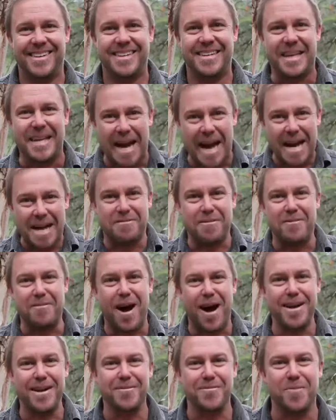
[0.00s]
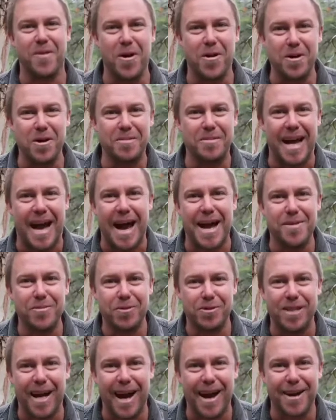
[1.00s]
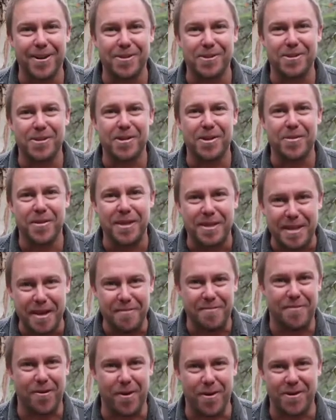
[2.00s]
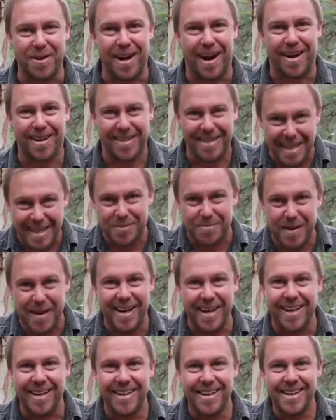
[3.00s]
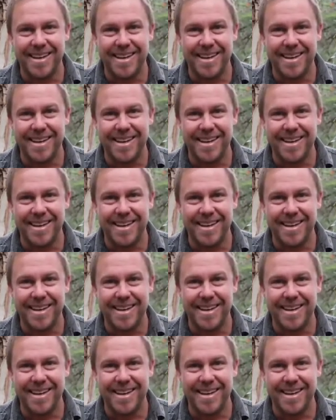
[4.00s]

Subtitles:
G'day everyone, welcome to Animal Tales with Tim Faulkner, that's me.